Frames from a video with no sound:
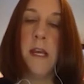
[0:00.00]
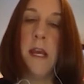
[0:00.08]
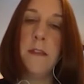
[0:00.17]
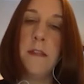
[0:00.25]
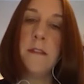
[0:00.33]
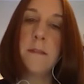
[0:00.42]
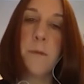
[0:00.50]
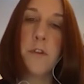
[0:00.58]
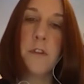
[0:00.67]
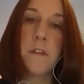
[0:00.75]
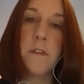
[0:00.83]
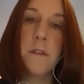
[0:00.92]
and then
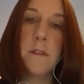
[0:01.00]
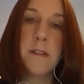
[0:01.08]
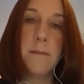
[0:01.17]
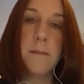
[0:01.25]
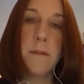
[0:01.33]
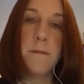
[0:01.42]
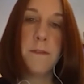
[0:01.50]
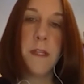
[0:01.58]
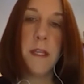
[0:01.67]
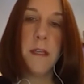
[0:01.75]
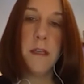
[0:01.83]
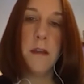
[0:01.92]
spoke to some of
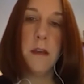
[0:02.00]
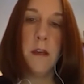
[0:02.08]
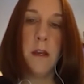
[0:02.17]
the